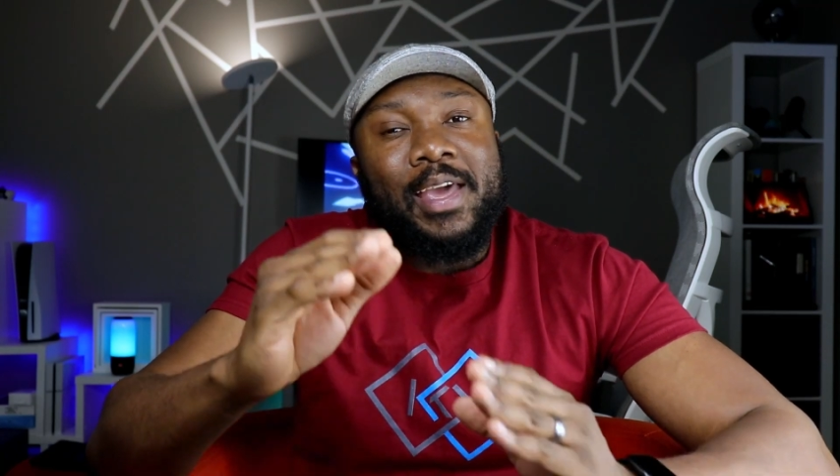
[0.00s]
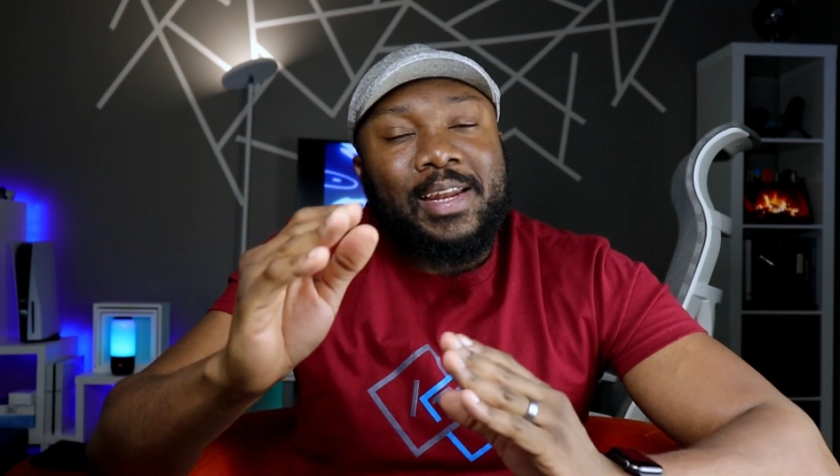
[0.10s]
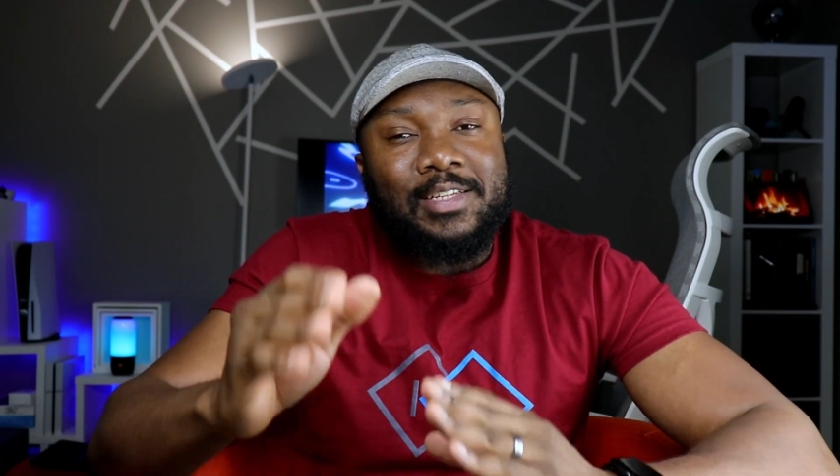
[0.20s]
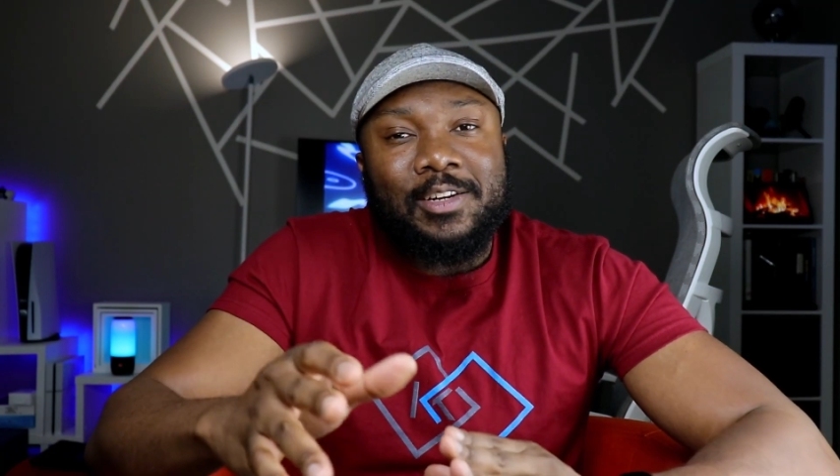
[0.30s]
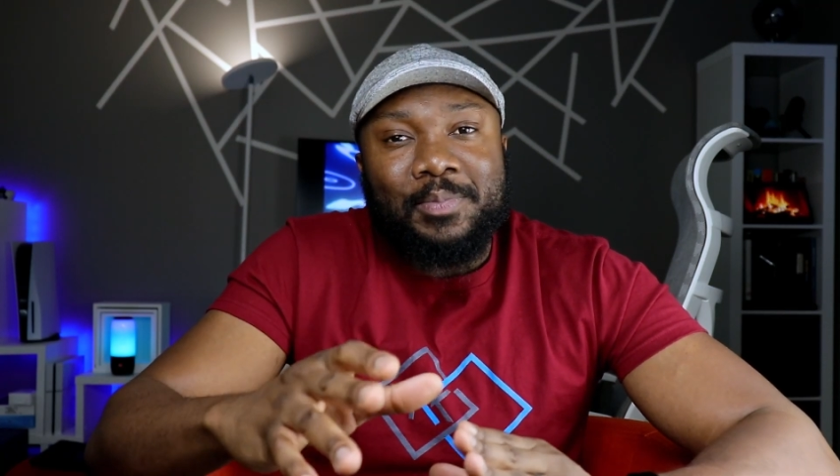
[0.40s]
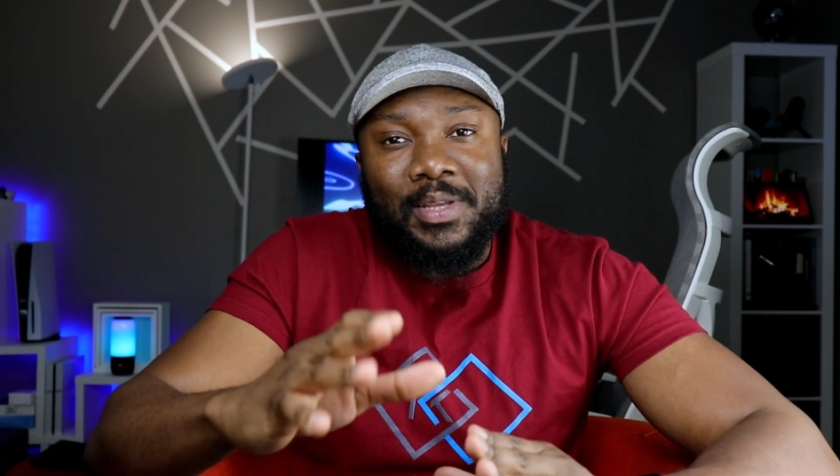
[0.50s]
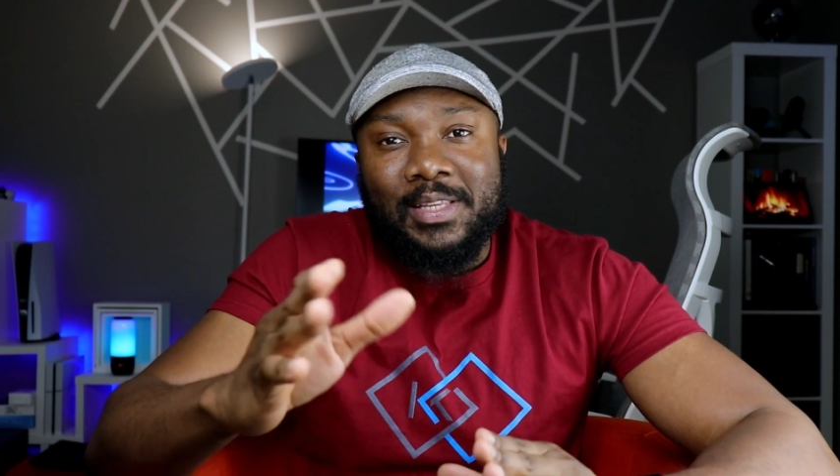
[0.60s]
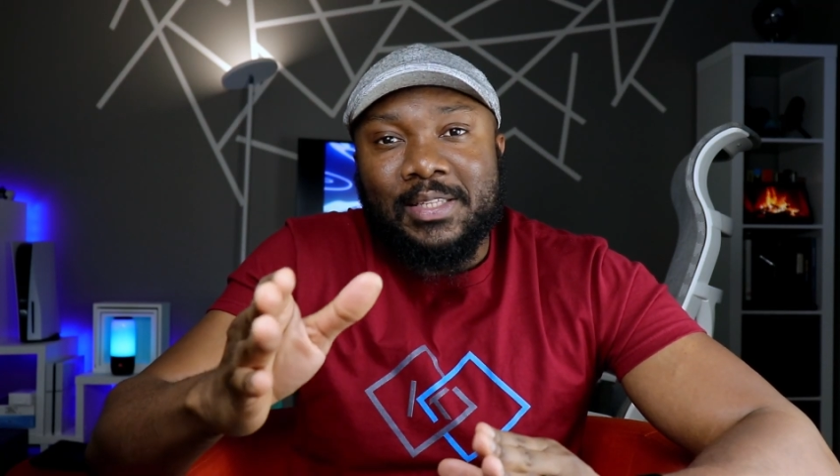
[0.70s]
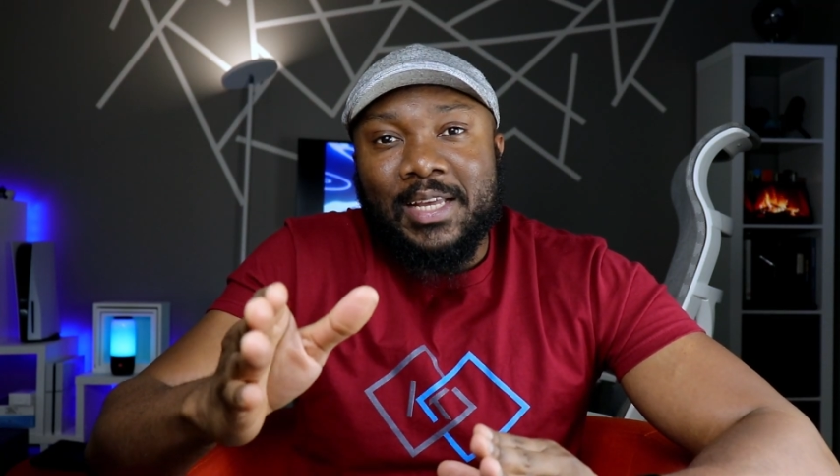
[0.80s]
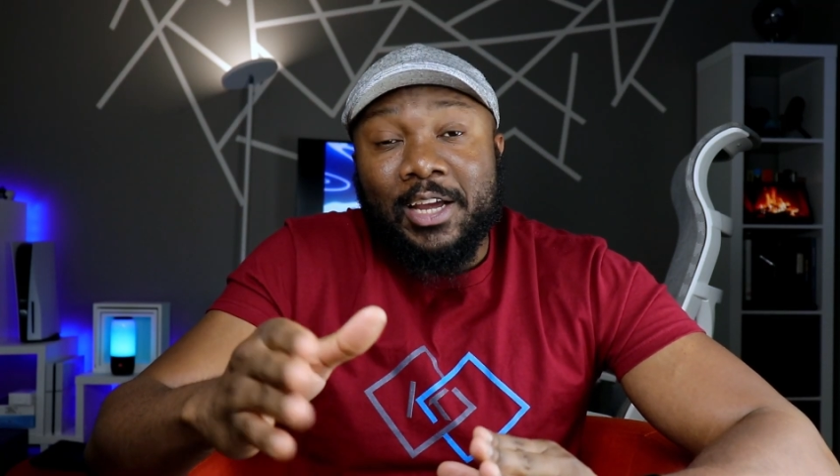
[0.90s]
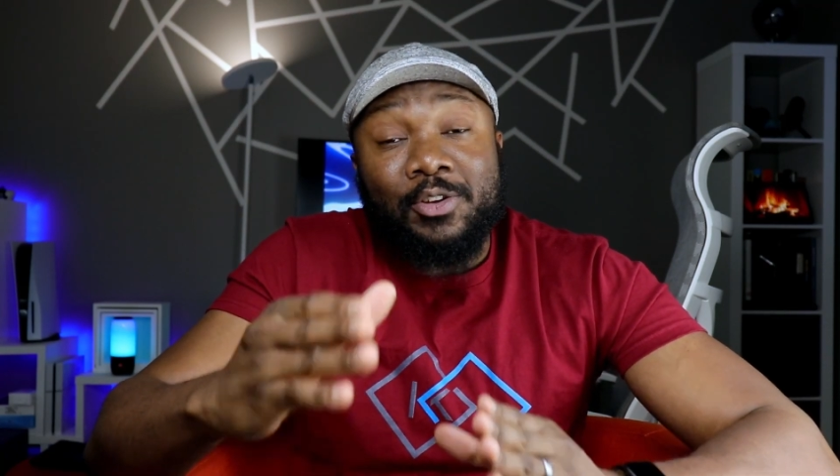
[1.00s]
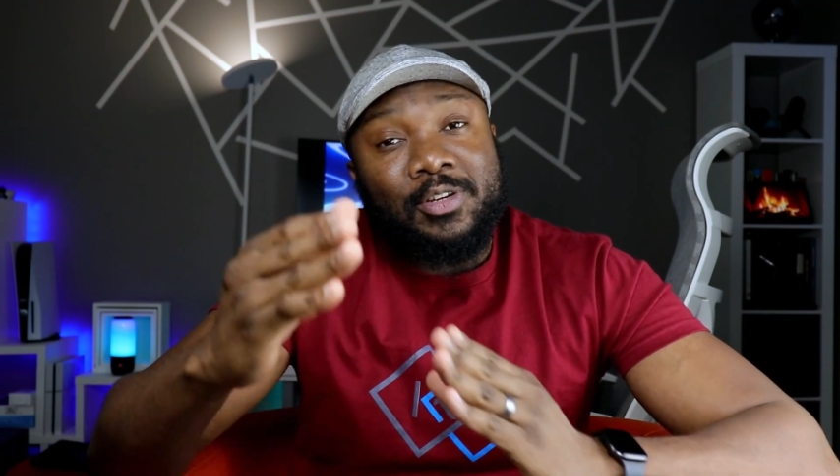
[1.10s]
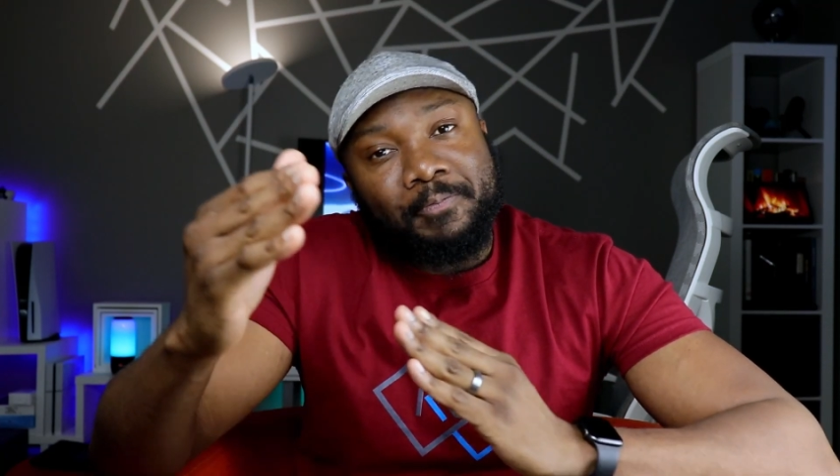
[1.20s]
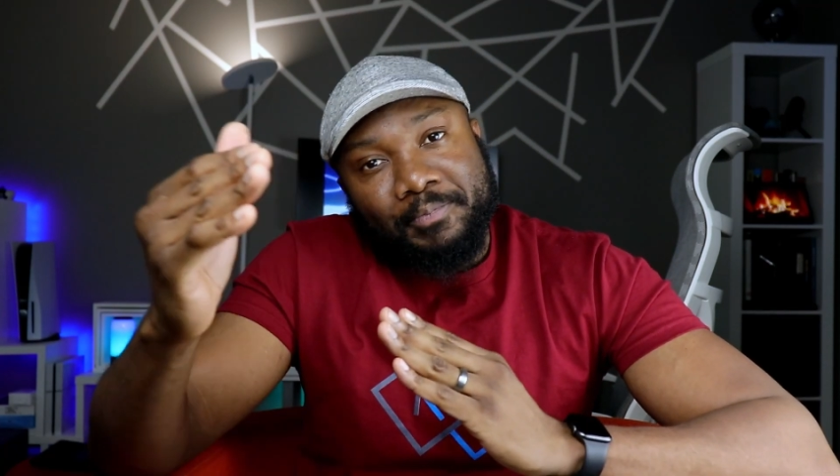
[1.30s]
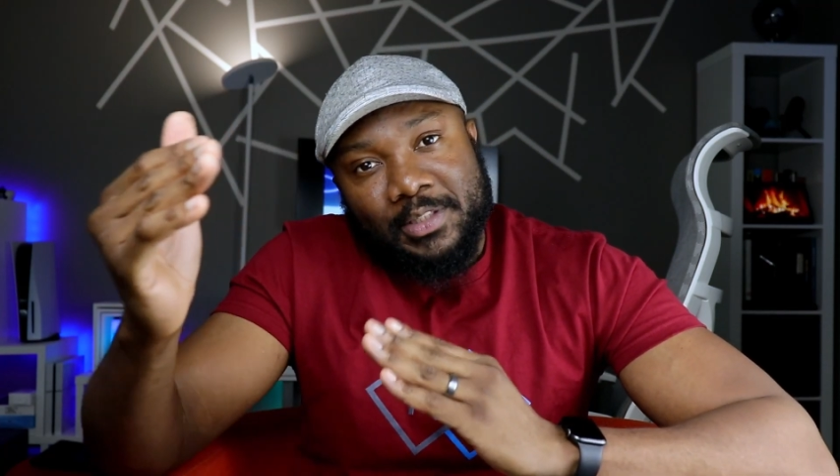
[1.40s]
and that's going to be the the